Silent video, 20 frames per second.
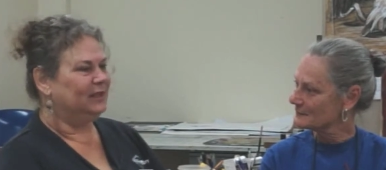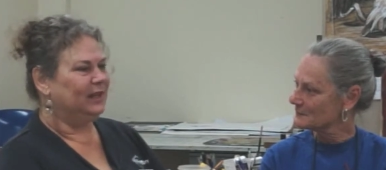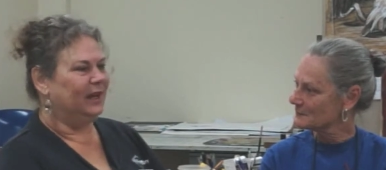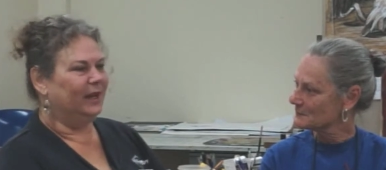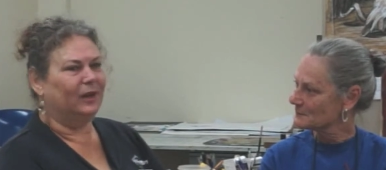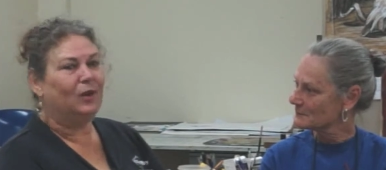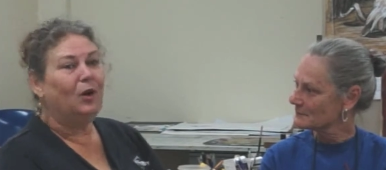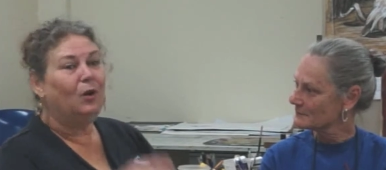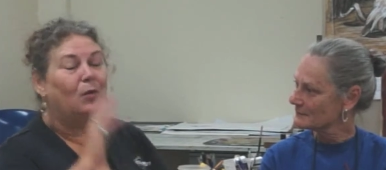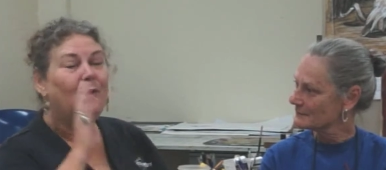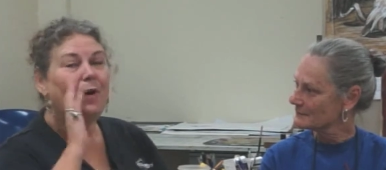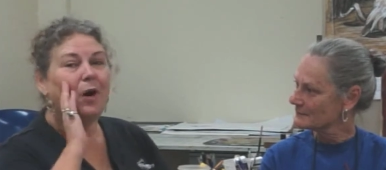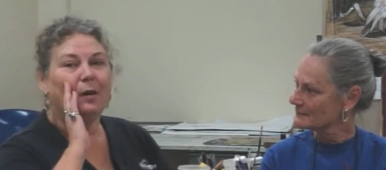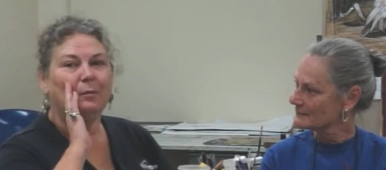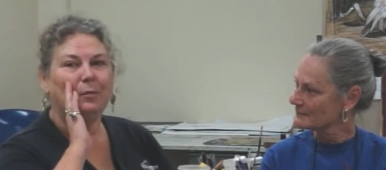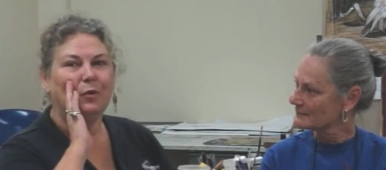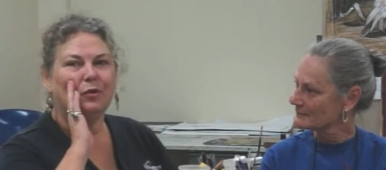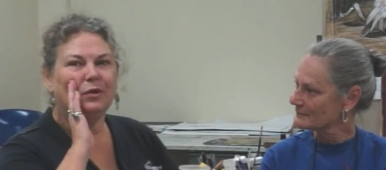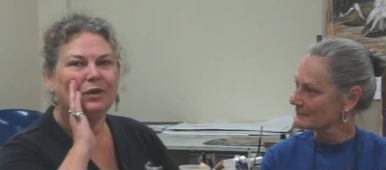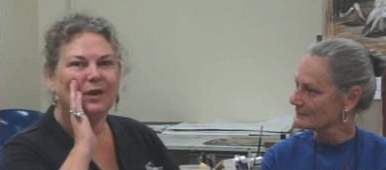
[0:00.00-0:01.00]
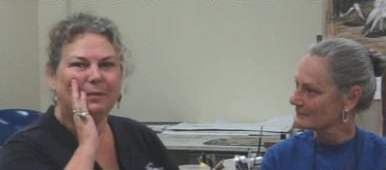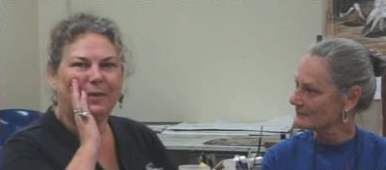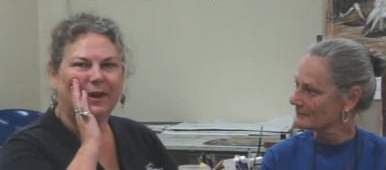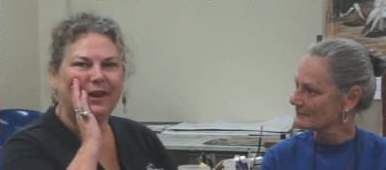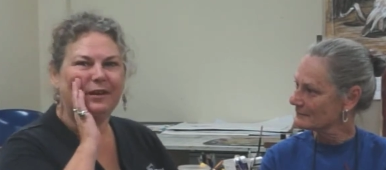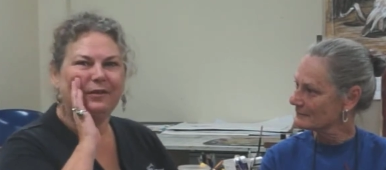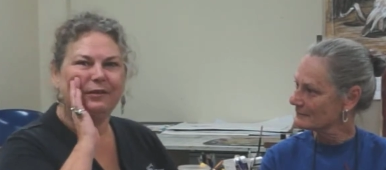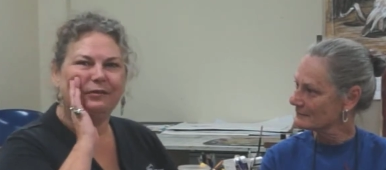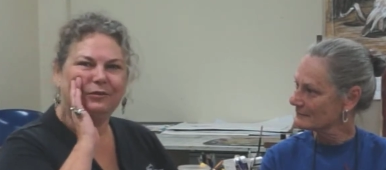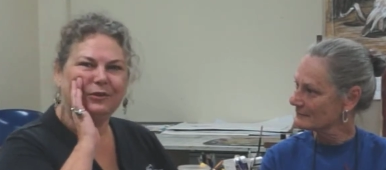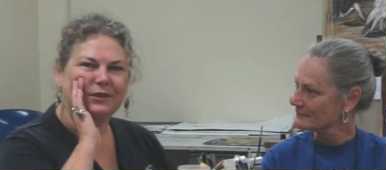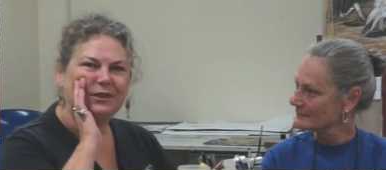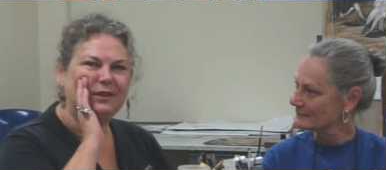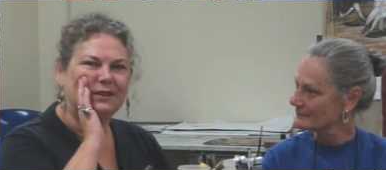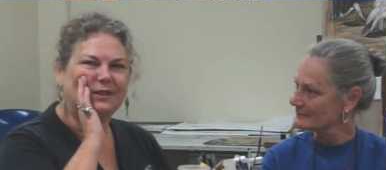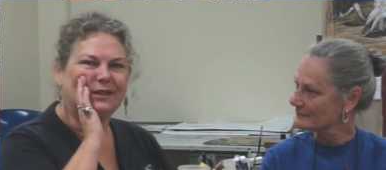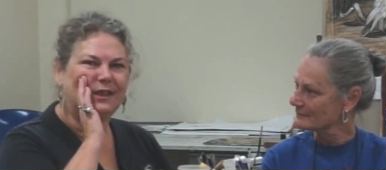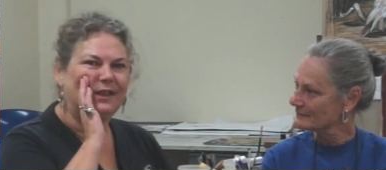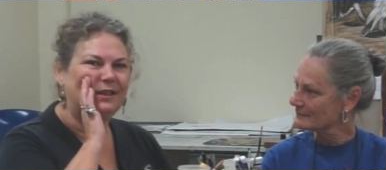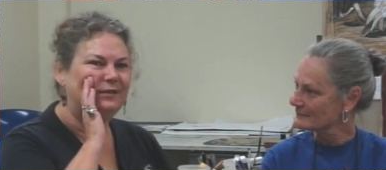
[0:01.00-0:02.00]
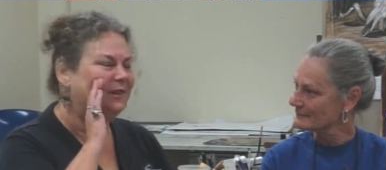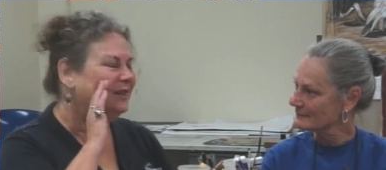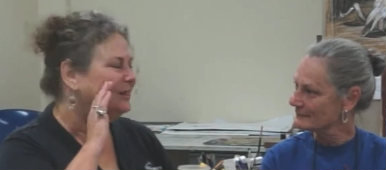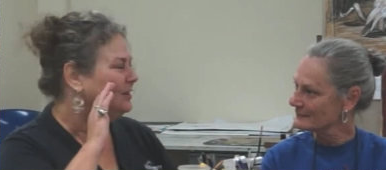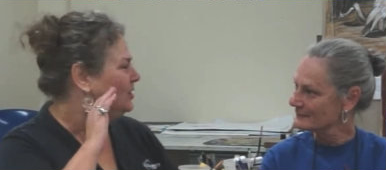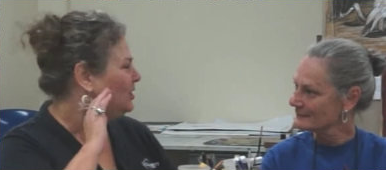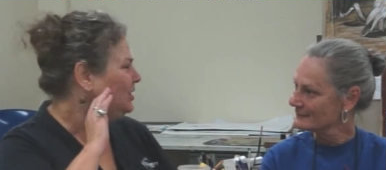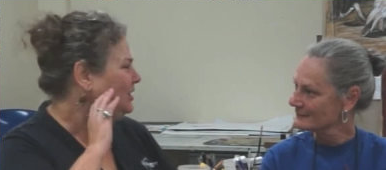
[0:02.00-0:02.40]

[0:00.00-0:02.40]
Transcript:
Speaker 1: saying, "Oh, I bought a pair of Kris's earrings.